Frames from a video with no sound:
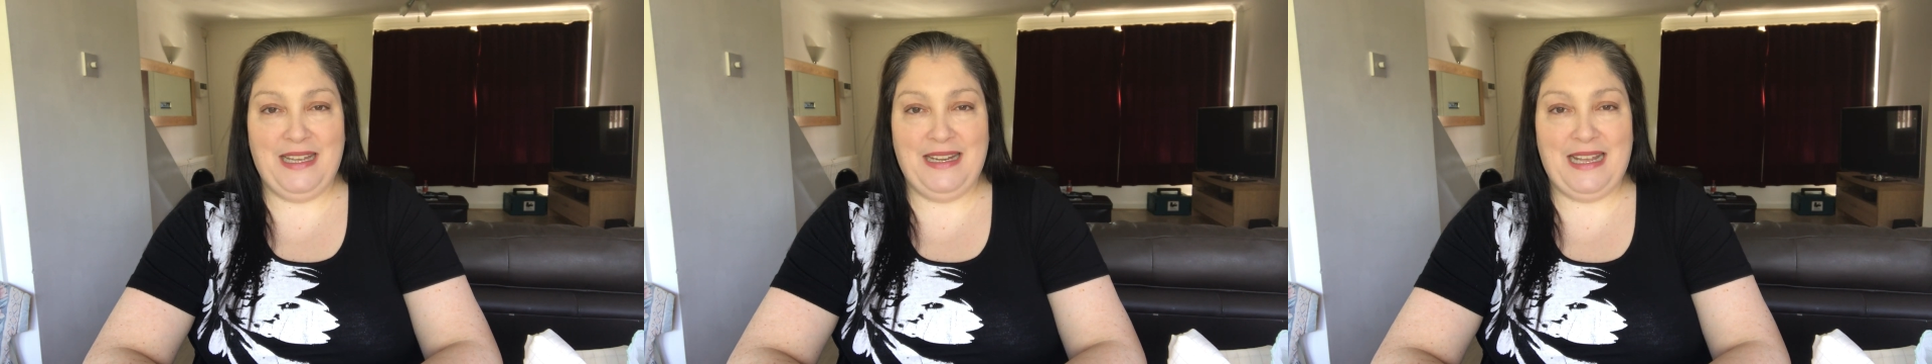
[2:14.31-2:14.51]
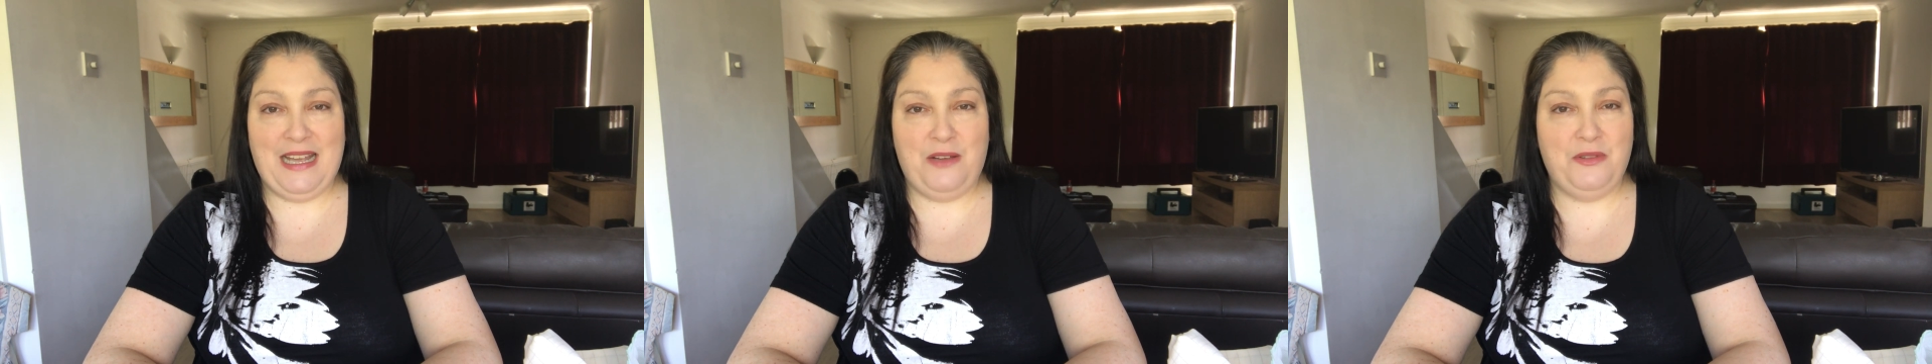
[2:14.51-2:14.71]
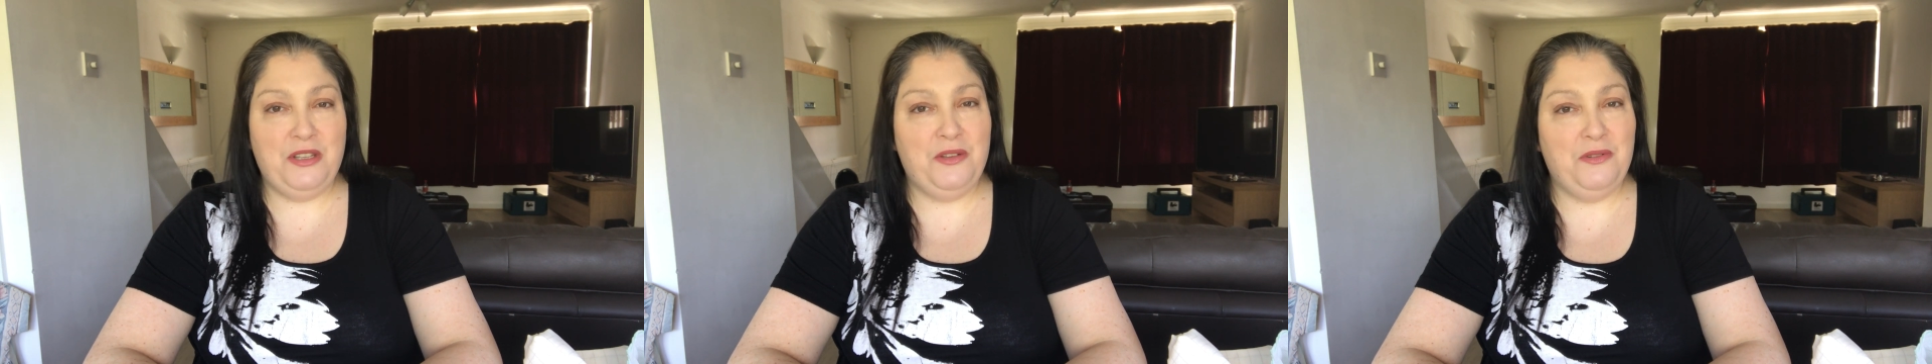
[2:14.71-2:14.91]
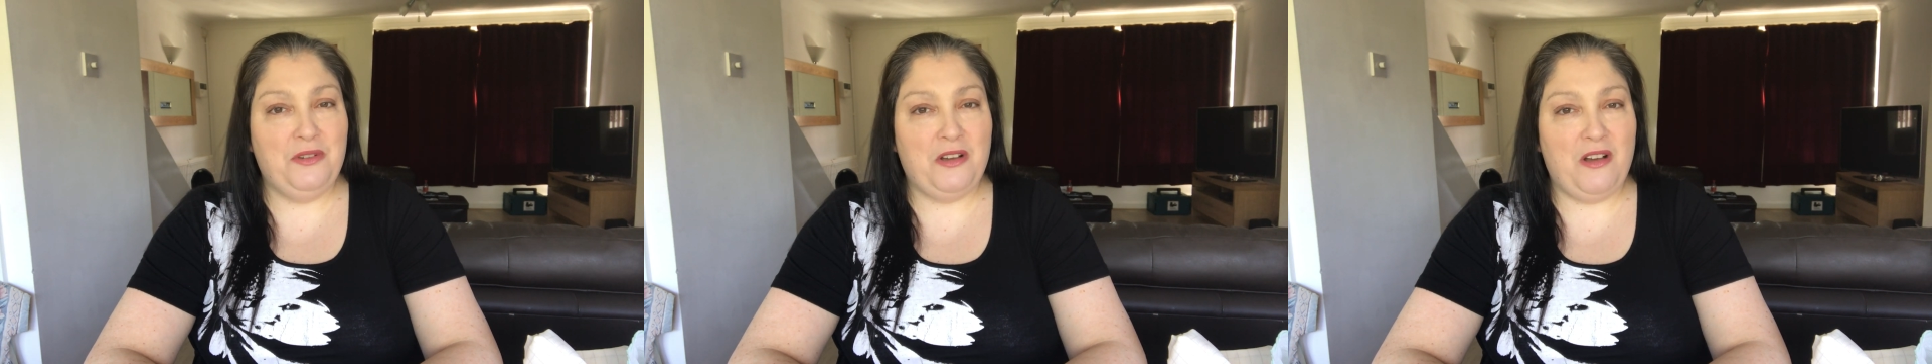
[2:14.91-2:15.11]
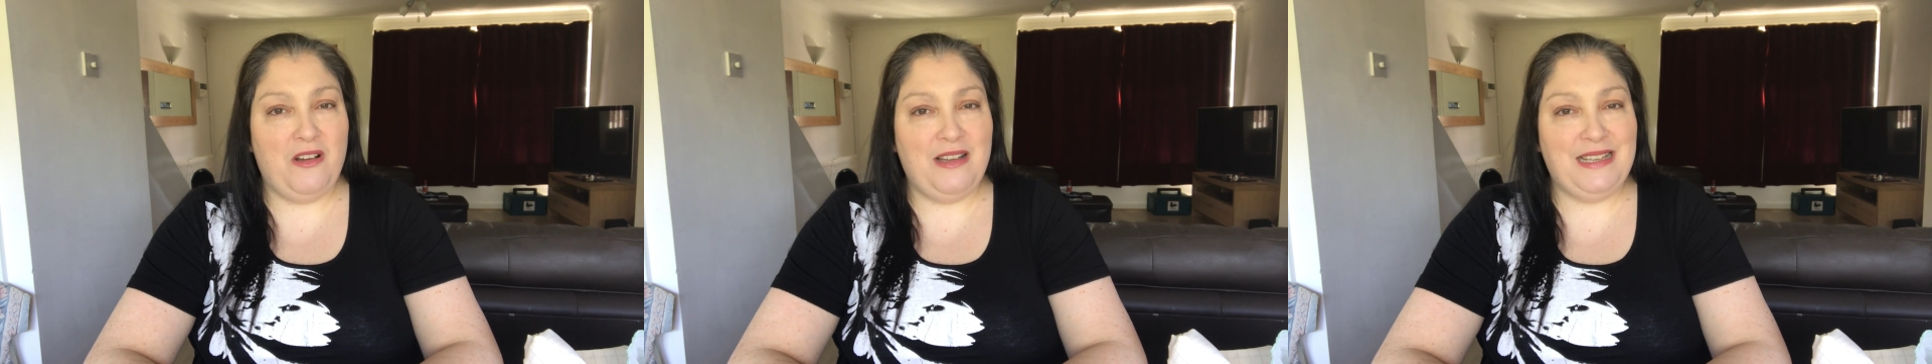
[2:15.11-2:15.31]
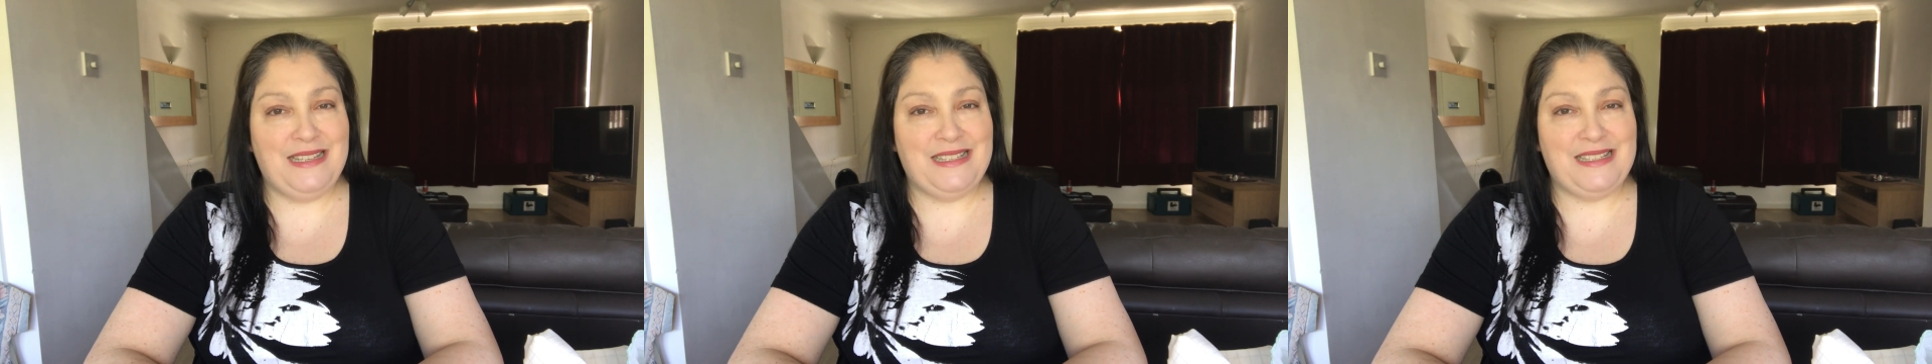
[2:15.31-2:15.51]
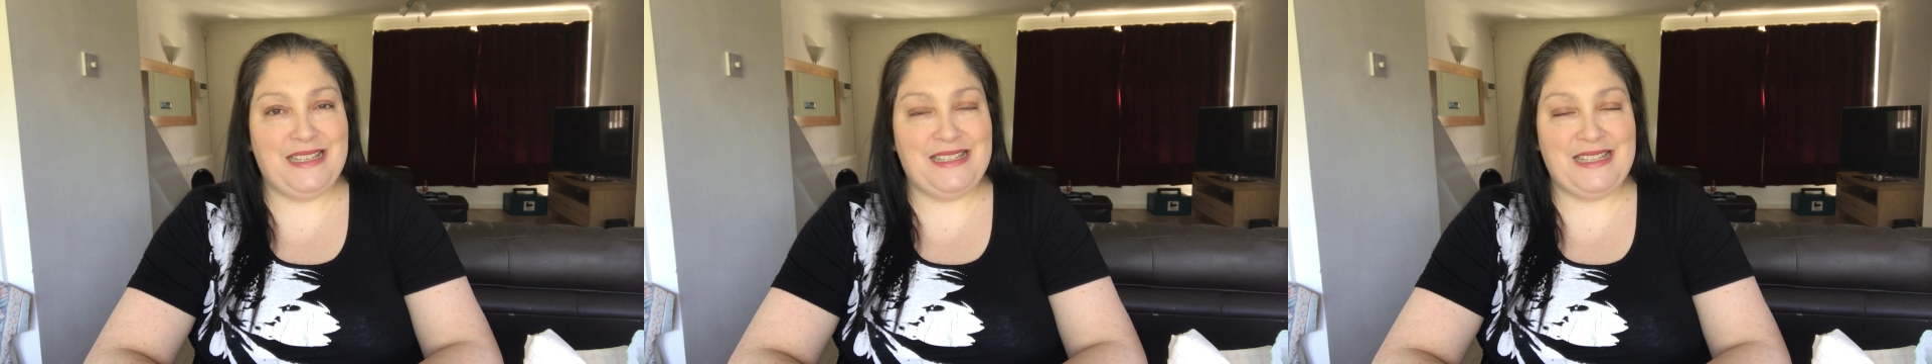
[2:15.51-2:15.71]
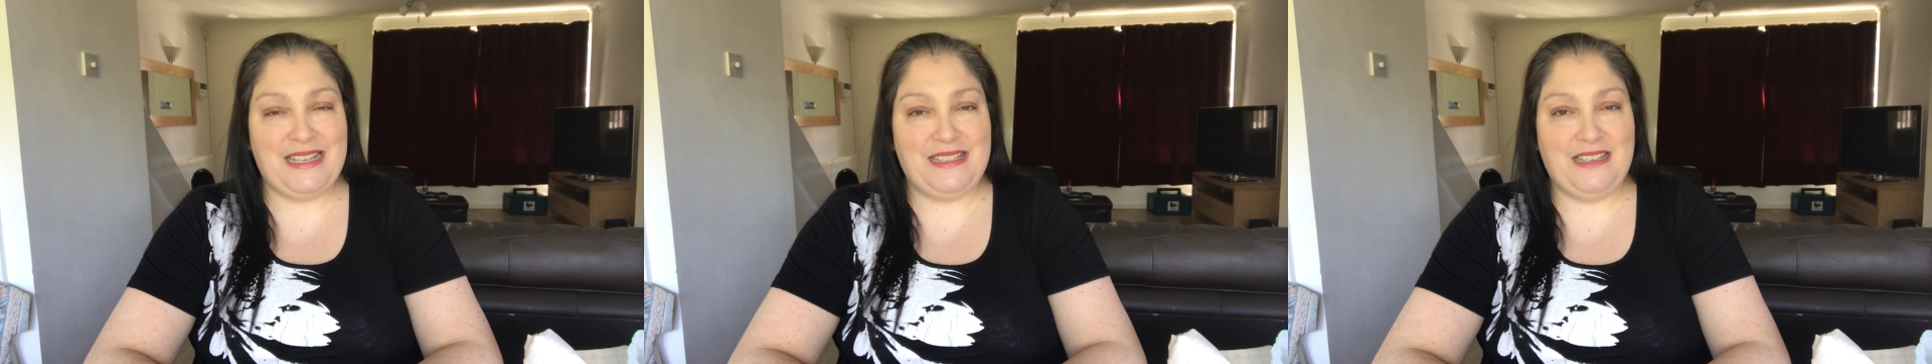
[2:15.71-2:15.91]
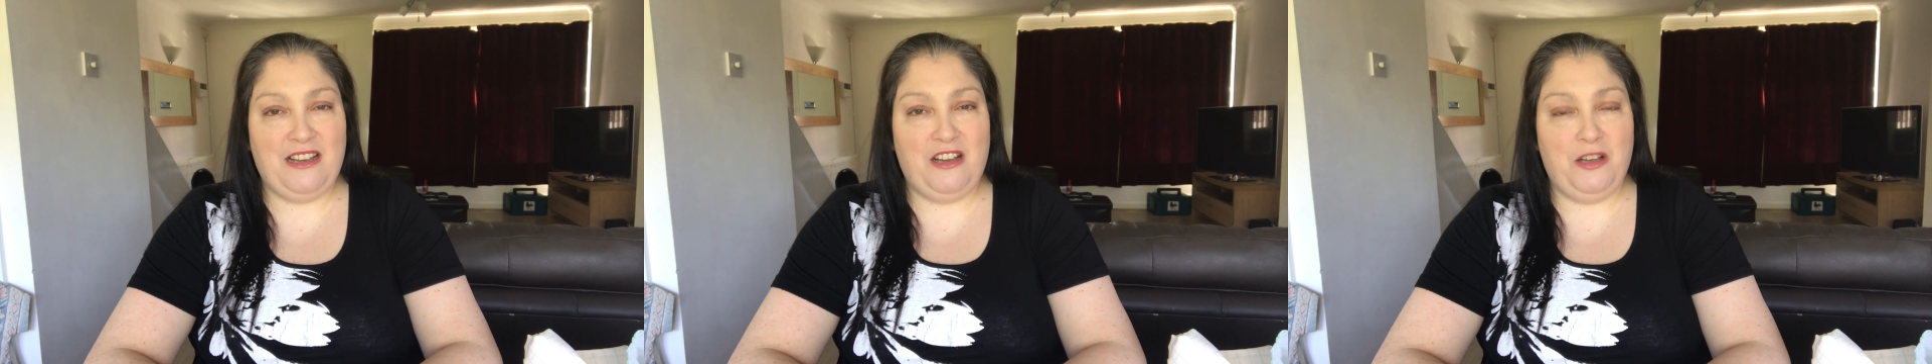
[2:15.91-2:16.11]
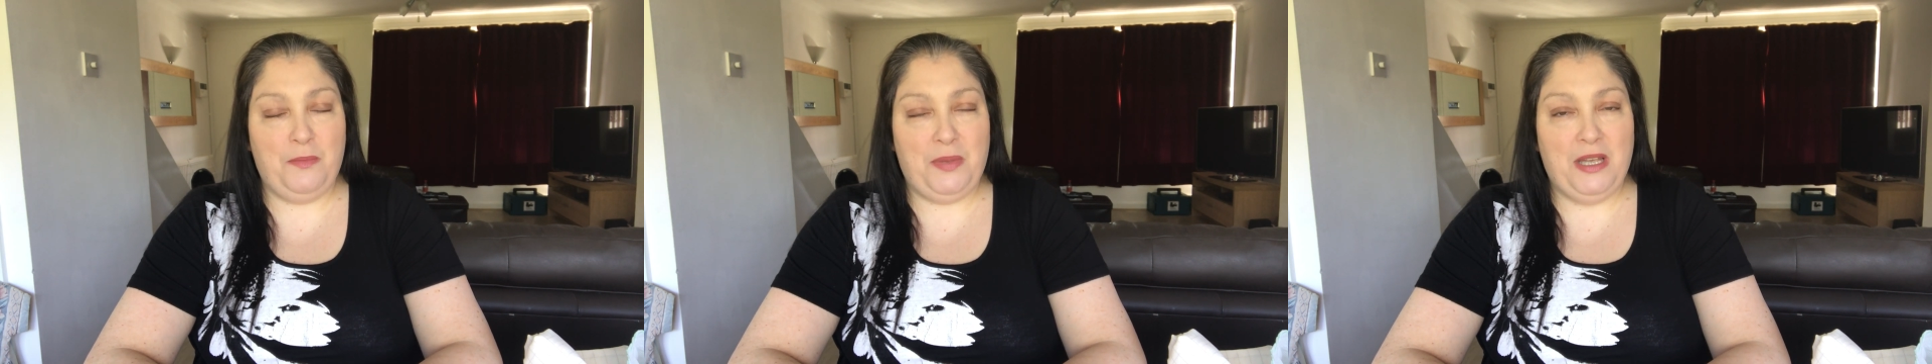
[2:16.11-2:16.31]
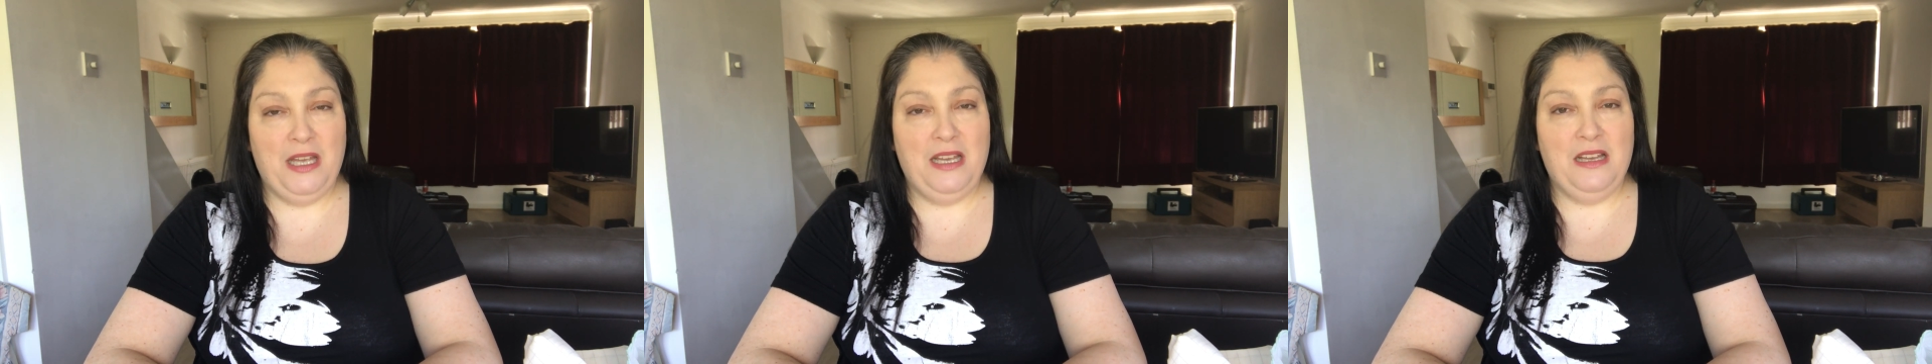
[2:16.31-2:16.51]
and how you guys set it up.